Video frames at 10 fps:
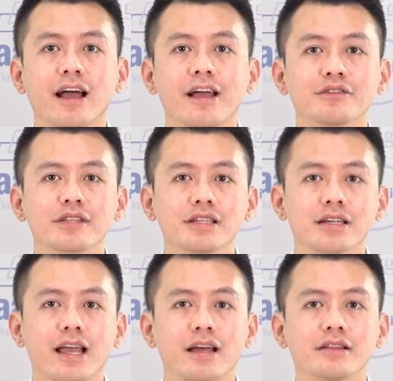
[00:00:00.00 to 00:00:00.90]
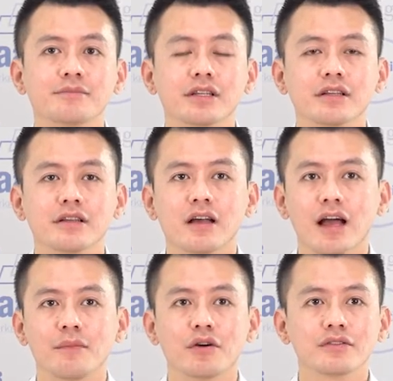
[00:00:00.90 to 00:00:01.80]
IoT Academy.
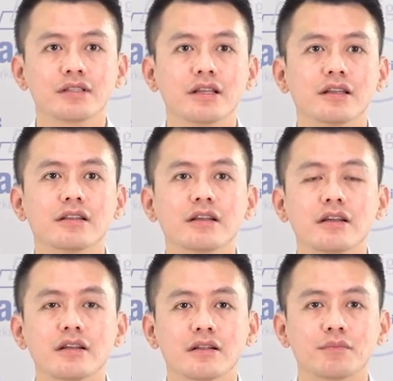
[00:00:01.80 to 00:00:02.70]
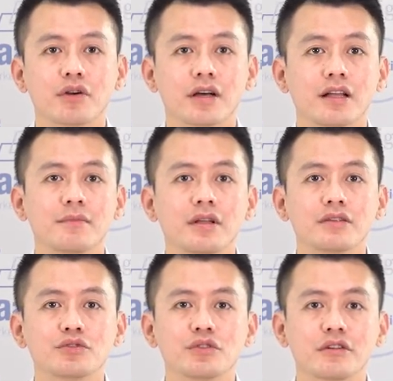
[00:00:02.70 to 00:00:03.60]
I'm Austin, the product
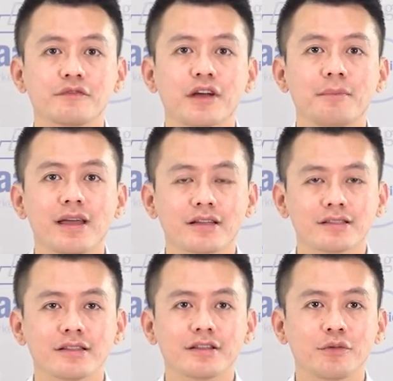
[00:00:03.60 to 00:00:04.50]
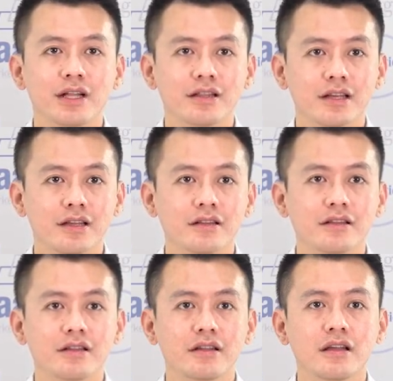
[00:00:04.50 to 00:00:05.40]
manager of AMAX-3110.
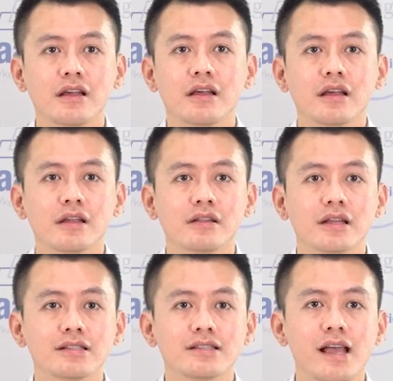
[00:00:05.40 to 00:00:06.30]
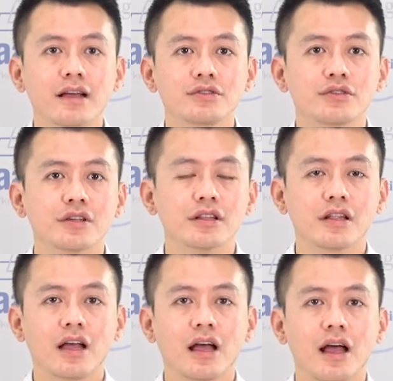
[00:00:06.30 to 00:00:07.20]
In this section,
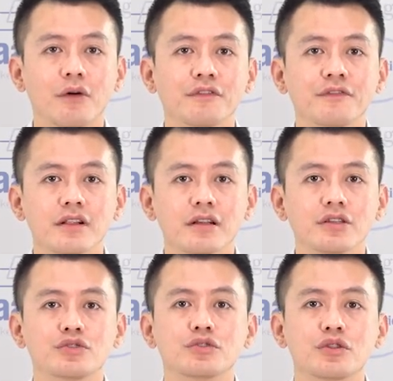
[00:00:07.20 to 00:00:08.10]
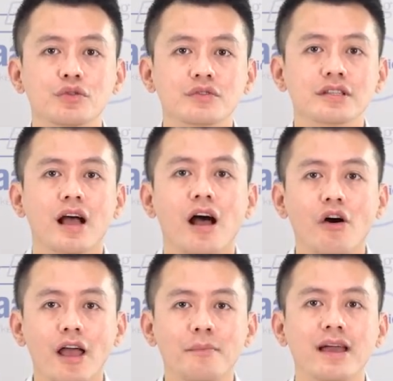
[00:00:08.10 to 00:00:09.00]
I will further introduce
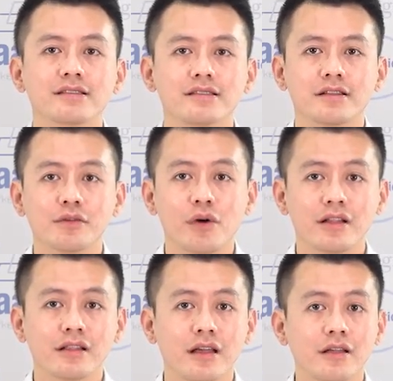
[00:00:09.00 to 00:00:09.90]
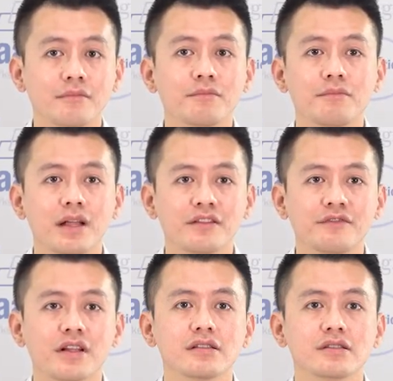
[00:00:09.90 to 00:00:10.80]
how AMAX-3110
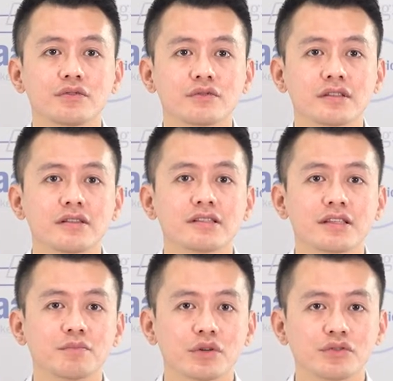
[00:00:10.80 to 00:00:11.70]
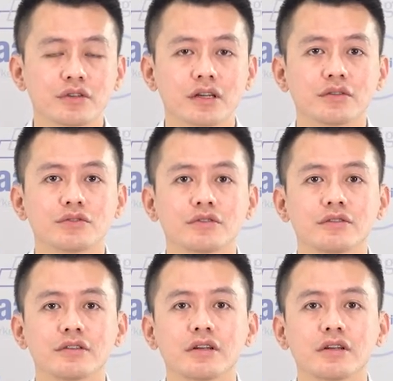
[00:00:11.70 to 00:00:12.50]
benefits users in motion control.